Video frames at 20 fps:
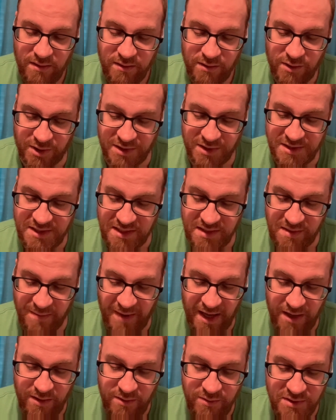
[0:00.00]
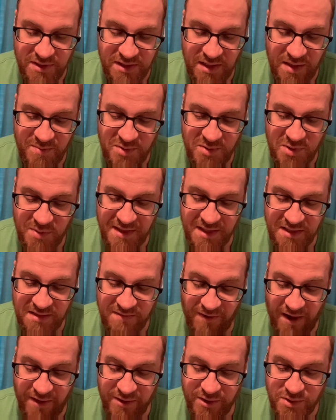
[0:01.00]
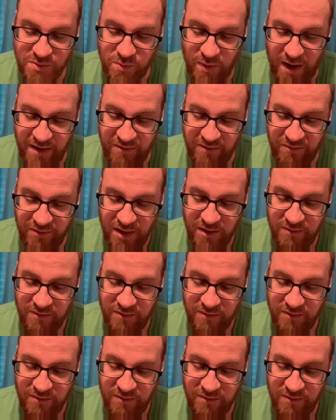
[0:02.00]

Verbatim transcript: Cursed is the man who sleeps with his father's wife,